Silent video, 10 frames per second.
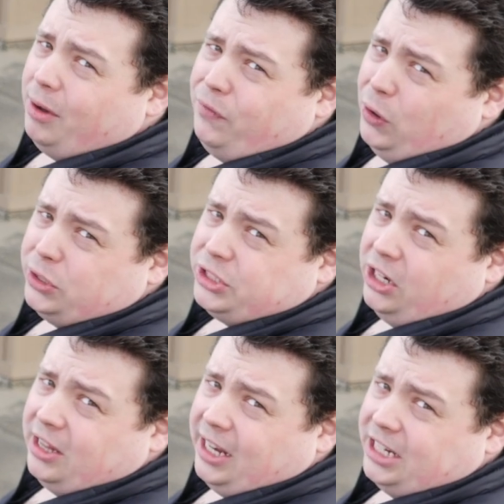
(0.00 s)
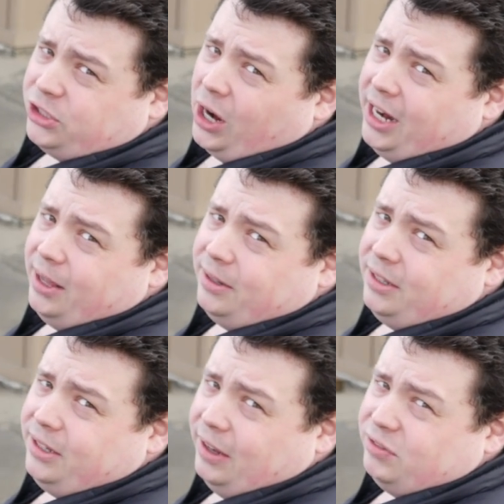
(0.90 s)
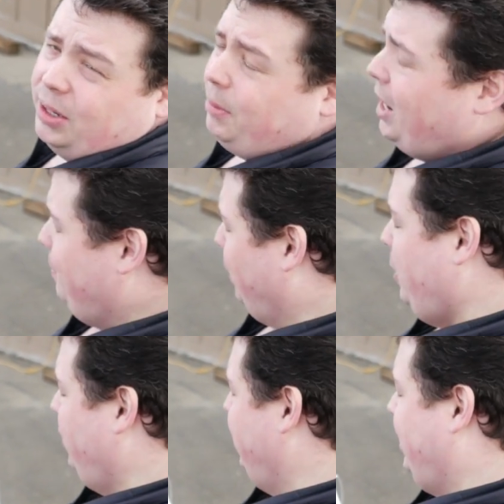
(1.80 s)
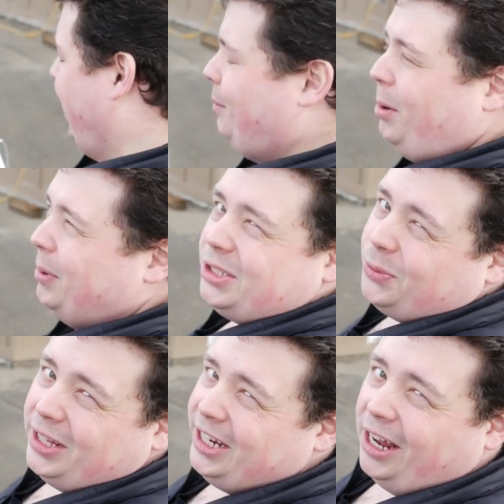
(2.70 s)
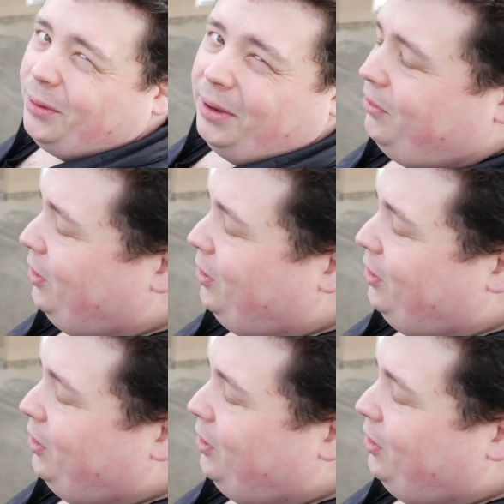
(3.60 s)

I'm focusing on. Like, I try to give some kind of priority to the camera, but it's really not what I'm